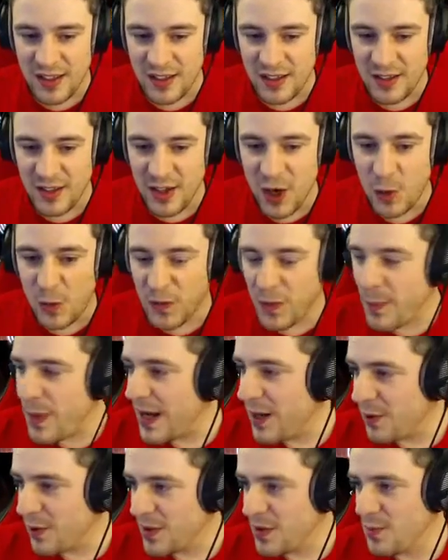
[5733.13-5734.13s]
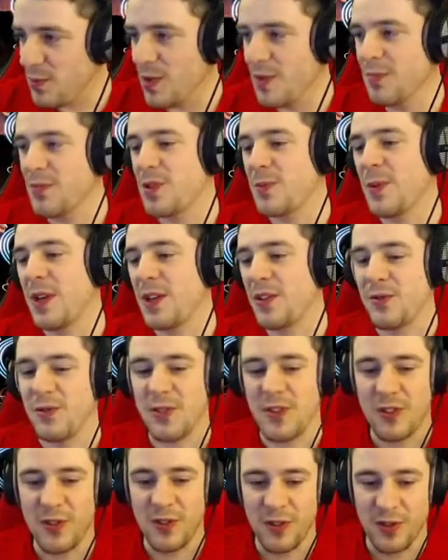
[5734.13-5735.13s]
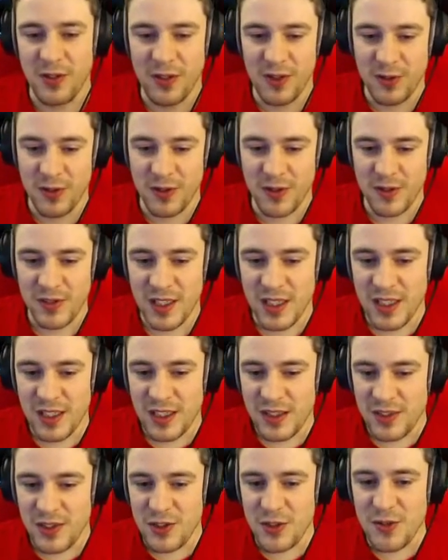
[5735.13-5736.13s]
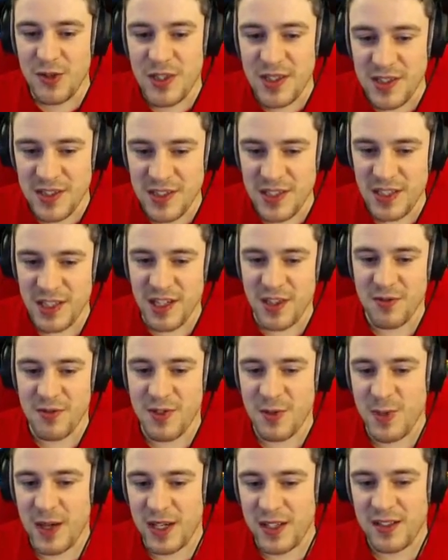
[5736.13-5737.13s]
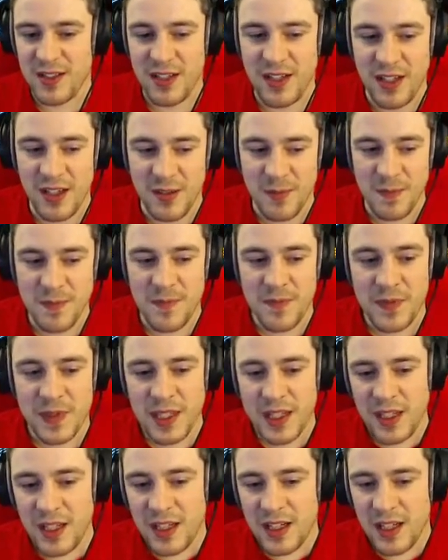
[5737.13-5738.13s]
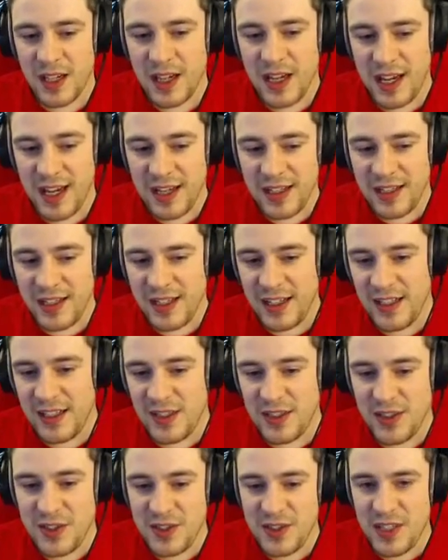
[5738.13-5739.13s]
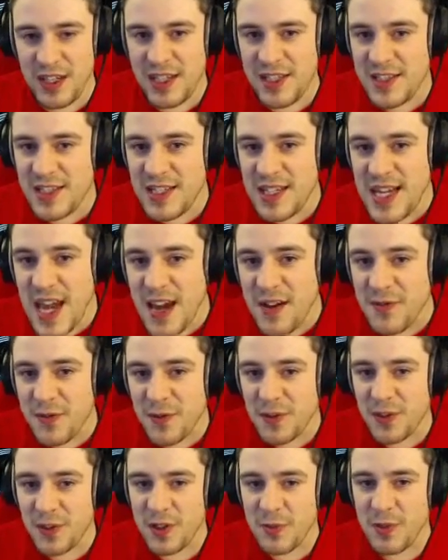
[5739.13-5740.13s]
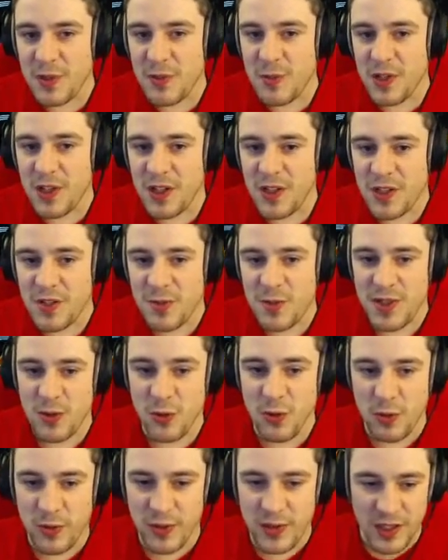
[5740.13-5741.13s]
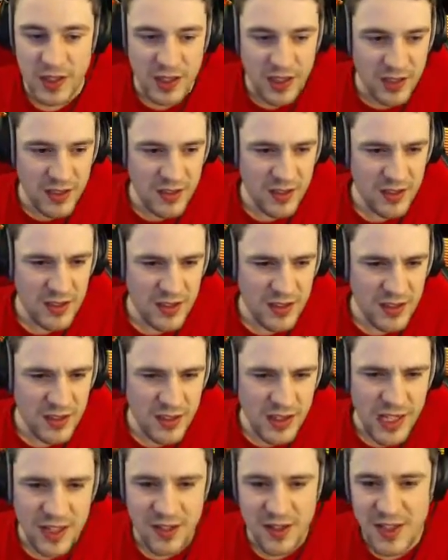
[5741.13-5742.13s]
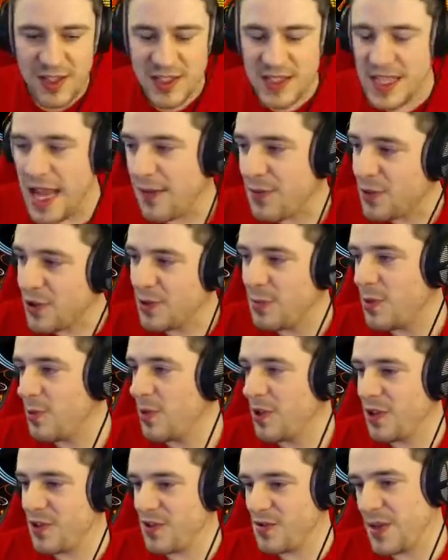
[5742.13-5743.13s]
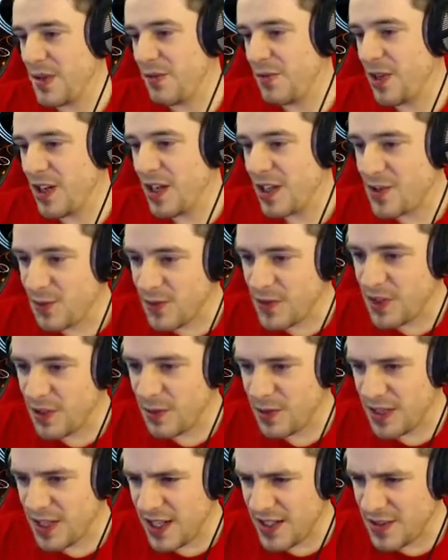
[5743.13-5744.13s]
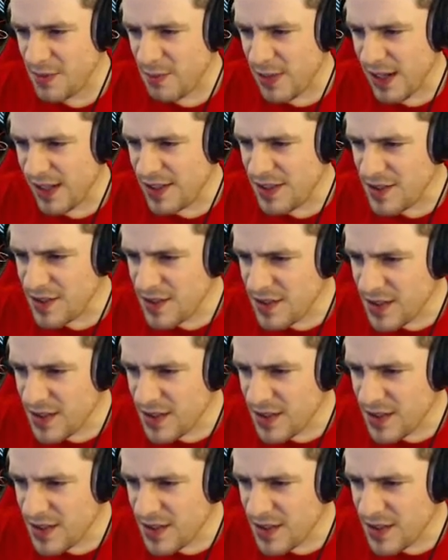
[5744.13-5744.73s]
overpowered in one respect or useless in another respect. And it's never going to be 100%. Oh, we've got a adder. It's never going to be 100% right. It's always going to be a case of balance.